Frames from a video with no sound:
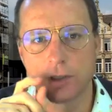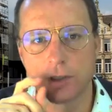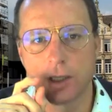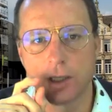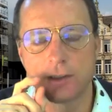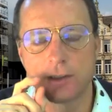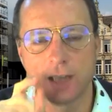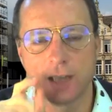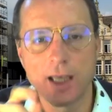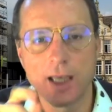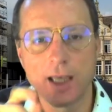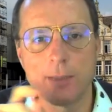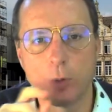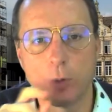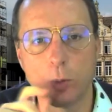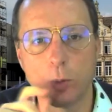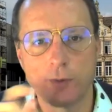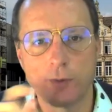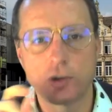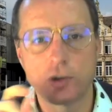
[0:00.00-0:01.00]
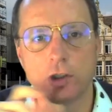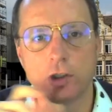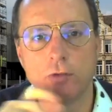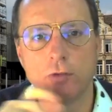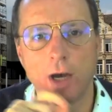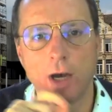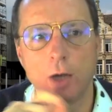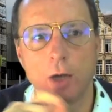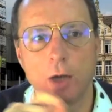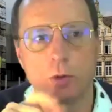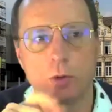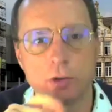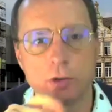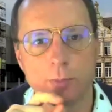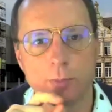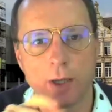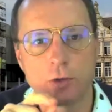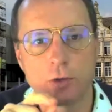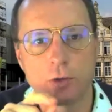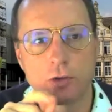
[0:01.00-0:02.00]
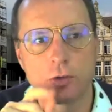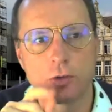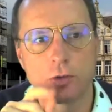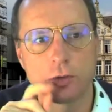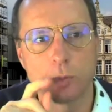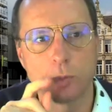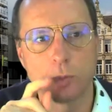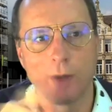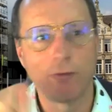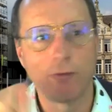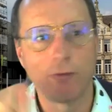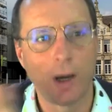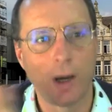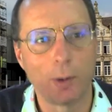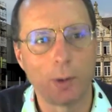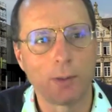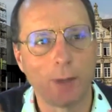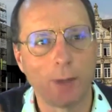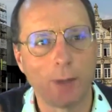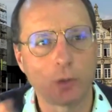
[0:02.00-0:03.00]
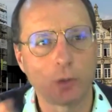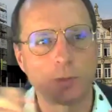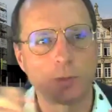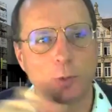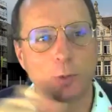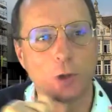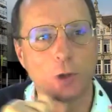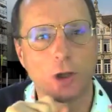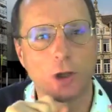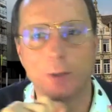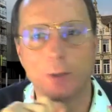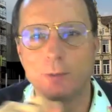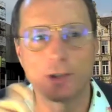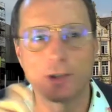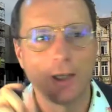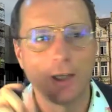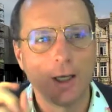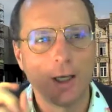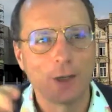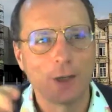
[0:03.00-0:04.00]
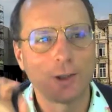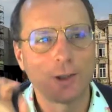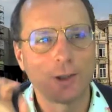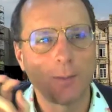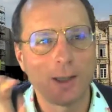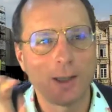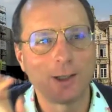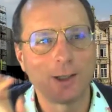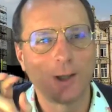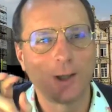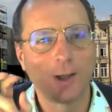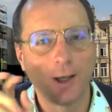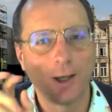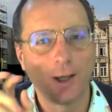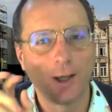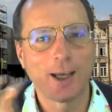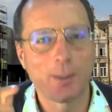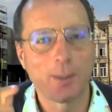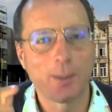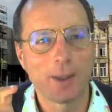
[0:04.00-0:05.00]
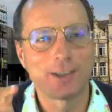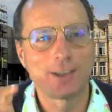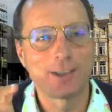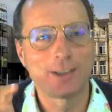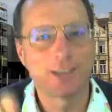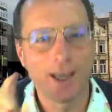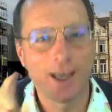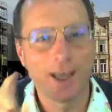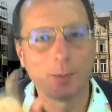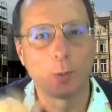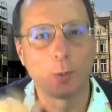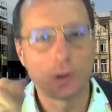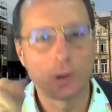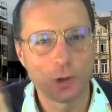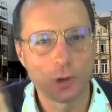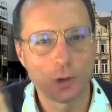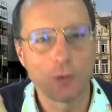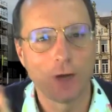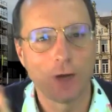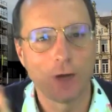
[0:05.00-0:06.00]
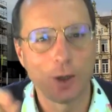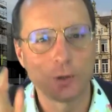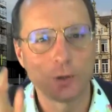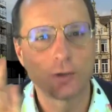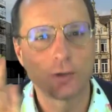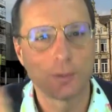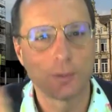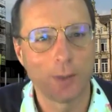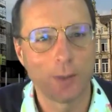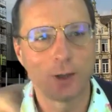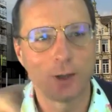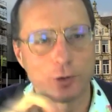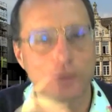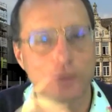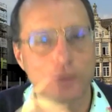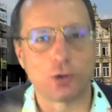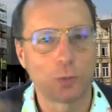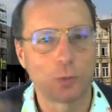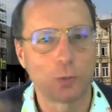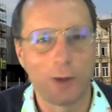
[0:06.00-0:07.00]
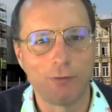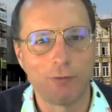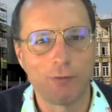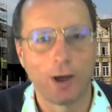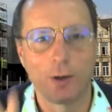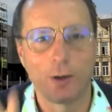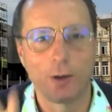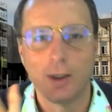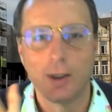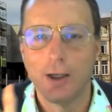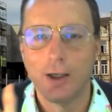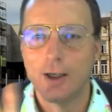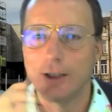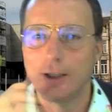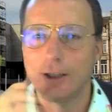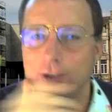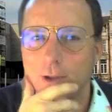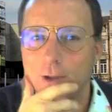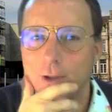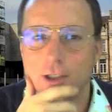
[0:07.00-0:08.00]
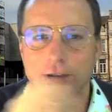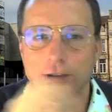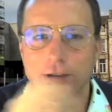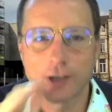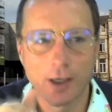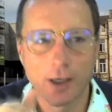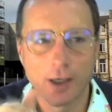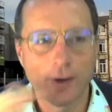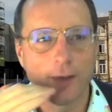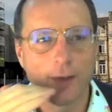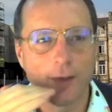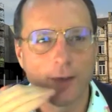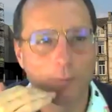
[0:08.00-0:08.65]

a table with 2 rows opposed to just 1 row and multiple columns. So it meant a database table with 2 rows as opposed to just 1 row. So it's kind of like